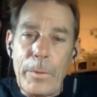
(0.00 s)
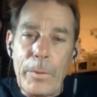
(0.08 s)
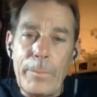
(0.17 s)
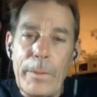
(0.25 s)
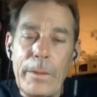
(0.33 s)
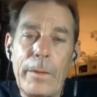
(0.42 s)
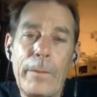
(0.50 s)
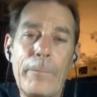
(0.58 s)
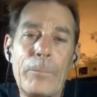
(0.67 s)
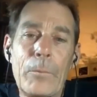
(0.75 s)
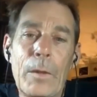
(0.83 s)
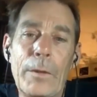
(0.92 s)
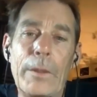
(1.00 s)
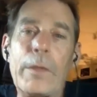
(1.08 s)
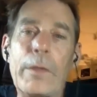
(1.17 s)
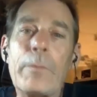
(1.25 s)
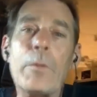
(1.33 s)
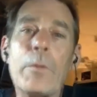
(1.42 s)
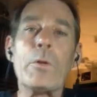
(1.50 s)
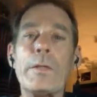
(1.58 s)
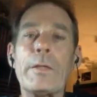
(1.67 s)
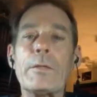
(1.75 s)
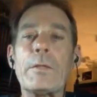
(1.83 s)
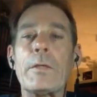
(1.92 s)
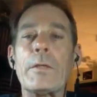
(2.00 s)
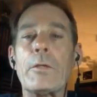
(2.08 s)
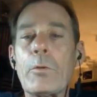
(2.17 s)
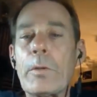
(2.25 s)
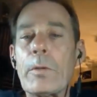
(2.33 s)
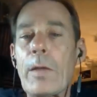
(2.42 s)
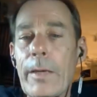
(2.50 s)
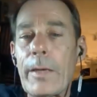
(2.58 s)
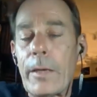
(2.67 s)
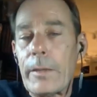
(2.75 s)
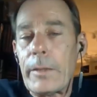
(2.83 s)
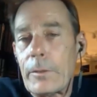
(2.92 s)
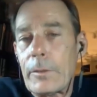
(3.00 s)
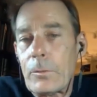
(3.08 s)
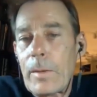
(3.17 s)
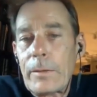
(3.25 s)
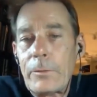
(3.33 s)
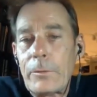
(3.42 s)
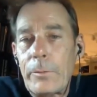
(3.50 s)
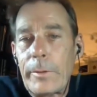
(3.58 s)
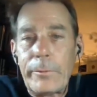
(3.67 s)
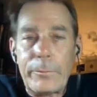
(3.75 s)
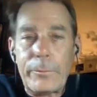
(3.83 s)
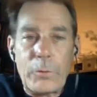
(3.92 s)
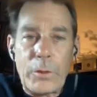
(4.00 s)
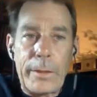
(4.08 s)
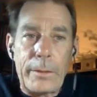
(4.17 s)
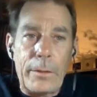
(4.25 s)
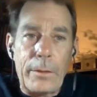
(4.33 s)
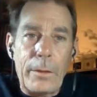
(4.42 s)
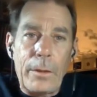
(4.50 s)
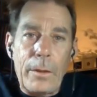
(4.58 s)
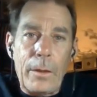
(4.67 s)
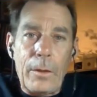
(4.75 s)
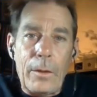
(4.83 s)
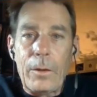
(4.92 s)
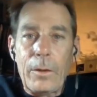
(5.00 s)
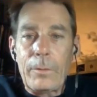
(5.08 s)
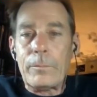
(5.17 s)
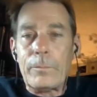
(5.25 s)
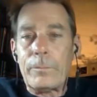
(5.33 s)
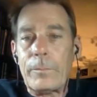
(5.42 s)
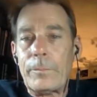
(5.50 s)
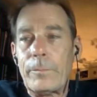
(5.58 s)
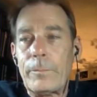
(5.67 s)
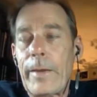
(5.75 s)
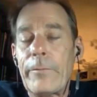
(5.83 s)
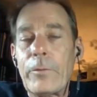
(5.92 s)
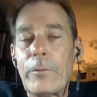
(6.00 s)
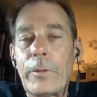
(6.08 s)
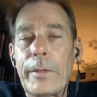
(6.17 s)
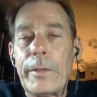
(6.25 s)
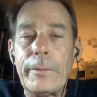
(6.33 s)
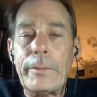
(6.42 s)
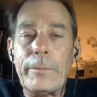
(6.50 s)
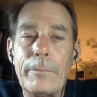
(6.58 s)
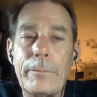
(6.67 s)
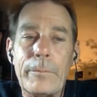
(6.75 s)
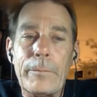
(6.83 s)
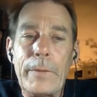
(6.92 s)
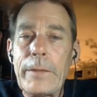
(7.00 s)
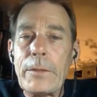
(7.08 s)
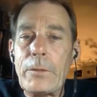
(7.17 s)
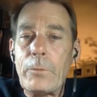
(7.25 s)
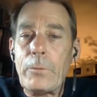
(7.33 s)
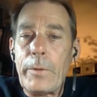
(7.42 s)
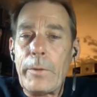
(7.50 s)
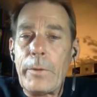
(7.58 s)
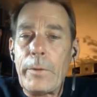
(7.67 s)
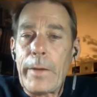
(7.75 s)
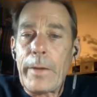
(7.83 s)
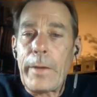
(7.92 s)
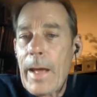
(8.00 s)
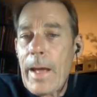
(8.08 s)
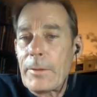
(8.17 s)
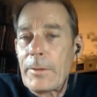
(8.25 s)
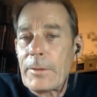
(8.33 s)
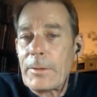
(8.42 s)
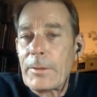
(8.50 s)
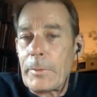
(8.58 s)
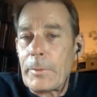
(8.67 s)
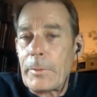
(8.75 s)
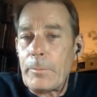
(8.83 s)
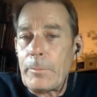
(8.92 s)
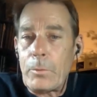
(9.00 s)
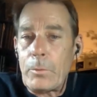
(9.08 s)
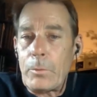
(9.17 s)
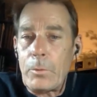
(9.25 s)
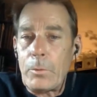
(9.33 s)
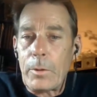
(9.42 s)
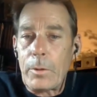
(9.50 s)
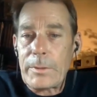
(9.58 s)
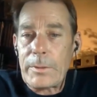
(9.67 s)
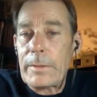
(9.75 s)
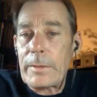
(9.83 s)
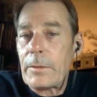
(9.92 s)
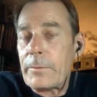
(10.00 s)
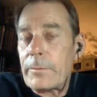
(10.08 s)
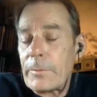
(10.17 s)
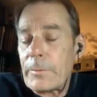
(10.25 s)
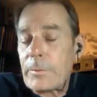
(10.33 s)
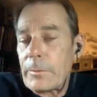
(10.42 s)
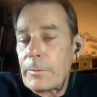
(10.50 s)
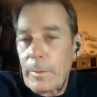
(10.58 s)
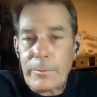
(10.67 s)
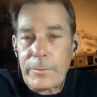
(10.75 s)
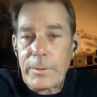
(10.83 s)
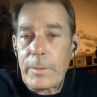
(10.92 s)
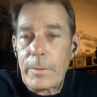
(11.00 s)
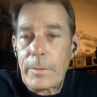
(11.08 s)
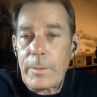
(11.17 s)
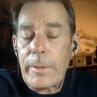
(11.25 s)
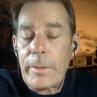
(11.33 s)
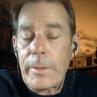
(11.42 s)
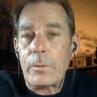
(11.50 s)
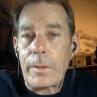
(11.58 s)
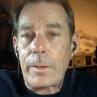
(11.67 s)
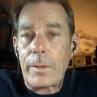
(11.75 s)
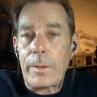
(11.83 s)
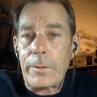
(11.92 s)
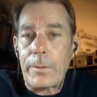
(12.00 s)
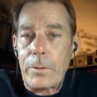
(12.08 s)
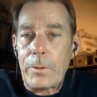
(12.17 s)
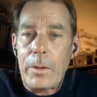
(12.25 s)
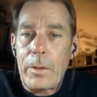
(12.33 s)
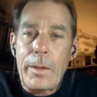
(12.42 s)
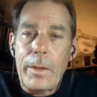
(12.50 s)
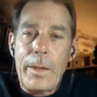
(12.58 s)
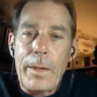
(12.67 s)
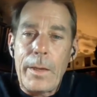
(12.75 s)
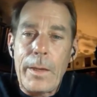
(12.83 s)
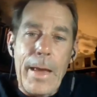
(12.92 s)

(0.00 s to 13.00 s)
I mean, the communities that you and I kind of interact with, Shane, are heavily laced with empaths and people who are sensitives of, of some nature or another. Mm -hmm.